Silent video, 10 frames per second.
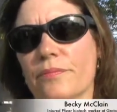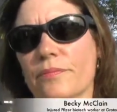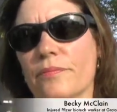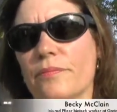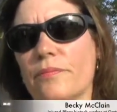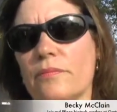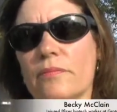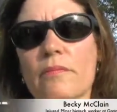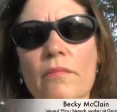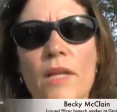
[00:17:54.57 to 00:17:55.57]
was this?
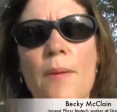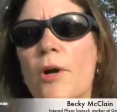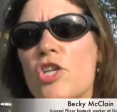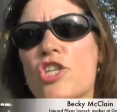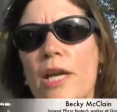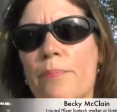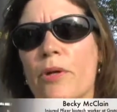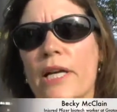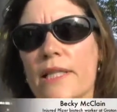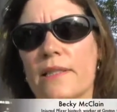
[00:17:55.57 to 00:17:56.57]
Marche
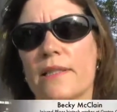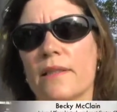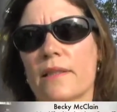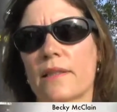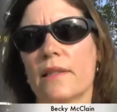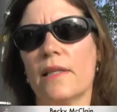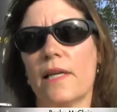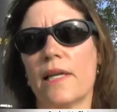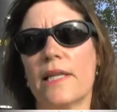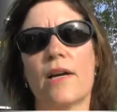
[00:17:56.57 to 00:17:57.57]
Bryant
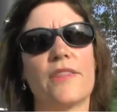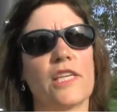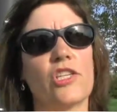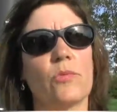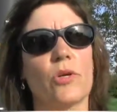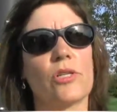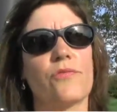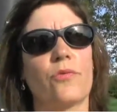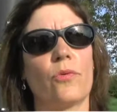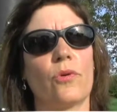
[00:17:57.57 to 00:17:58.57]
and now I think she works
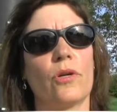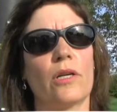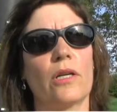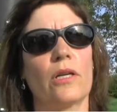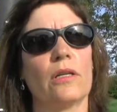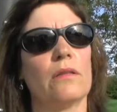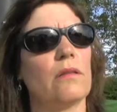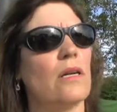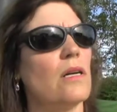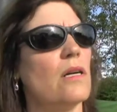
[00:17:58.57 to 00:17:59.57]
for
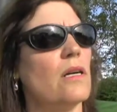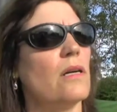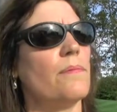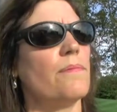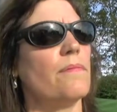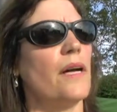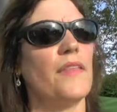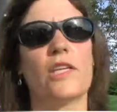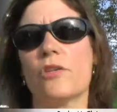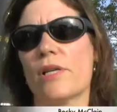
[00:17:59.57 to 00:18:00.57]
um, I
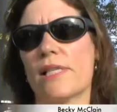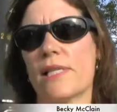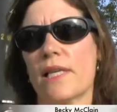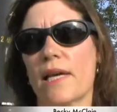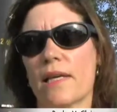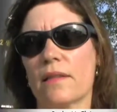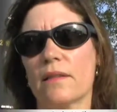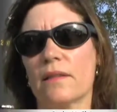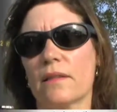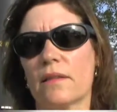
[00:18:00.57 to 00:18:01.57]
think USDA.
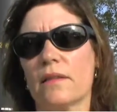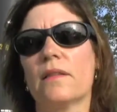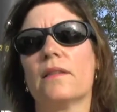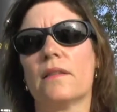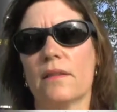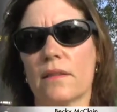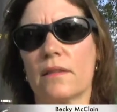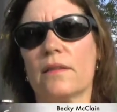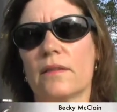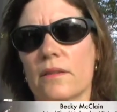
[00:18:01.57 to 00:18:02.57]

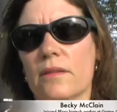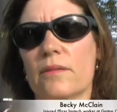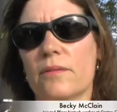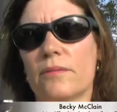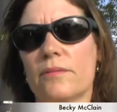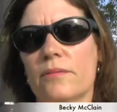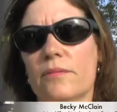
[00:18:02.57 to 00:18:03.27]
You think she should be held